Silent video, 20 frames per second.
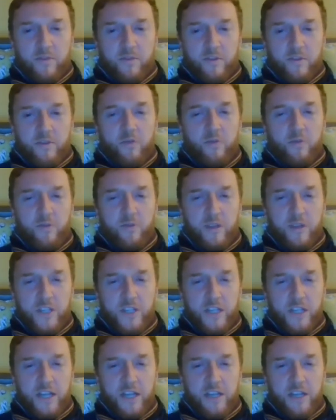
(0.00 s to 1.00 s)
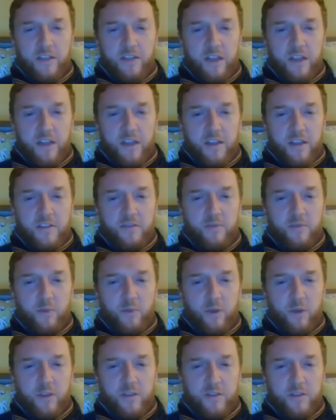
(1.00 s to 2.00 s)
to appreciate the things we
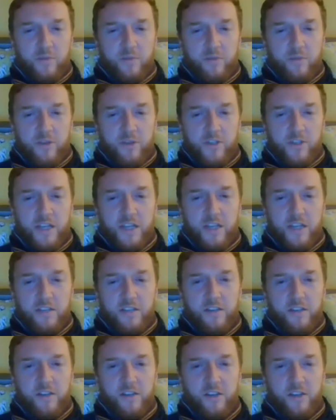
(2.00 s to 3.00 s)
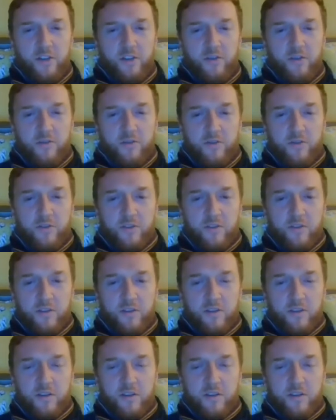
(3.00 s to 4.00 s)
once appreciated in you,
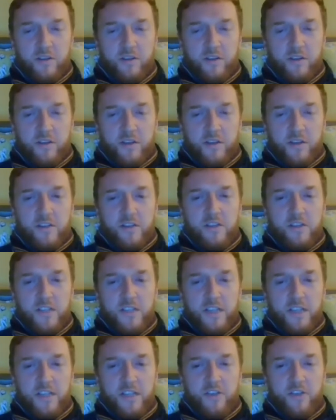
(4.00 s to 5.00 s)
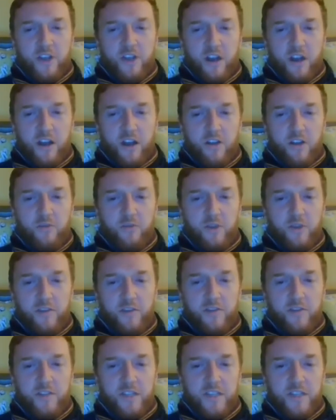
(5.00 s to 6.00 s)
to see the child we have
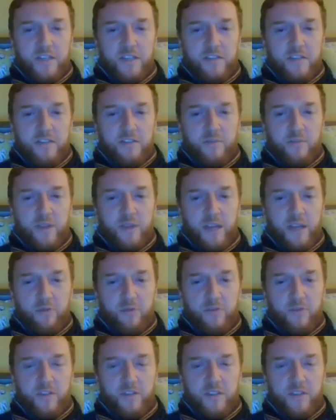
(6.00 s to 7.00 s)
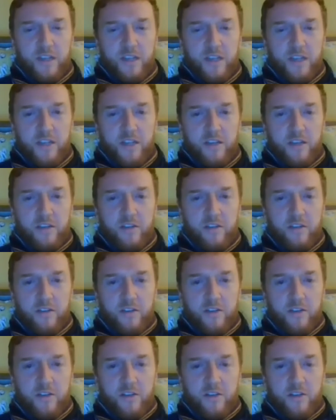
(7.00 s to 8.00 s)
ceased to be able to see,
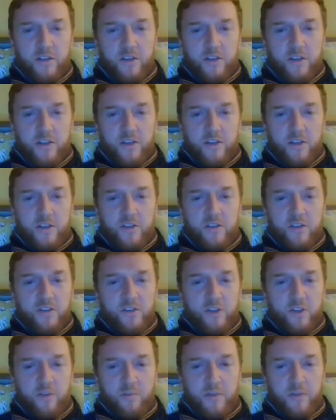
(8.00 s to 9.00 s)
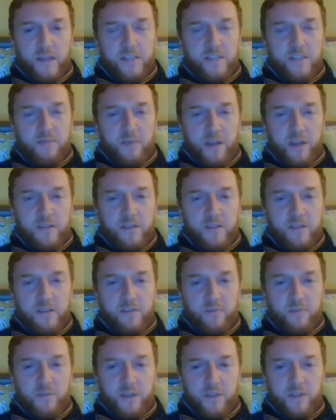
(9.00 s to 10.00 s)
to stop masturbating to
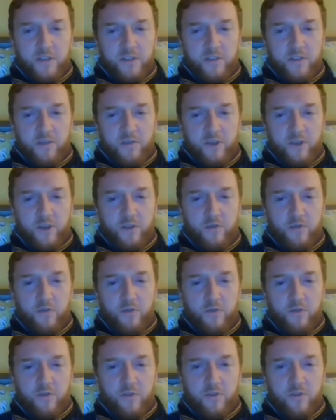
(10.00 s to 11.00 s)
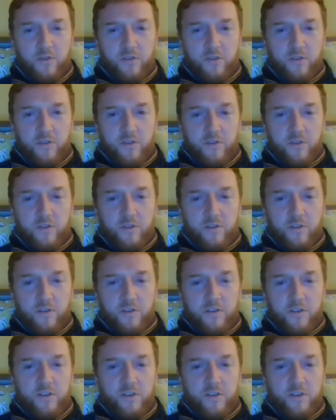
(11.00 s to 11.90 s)
pictures of you, to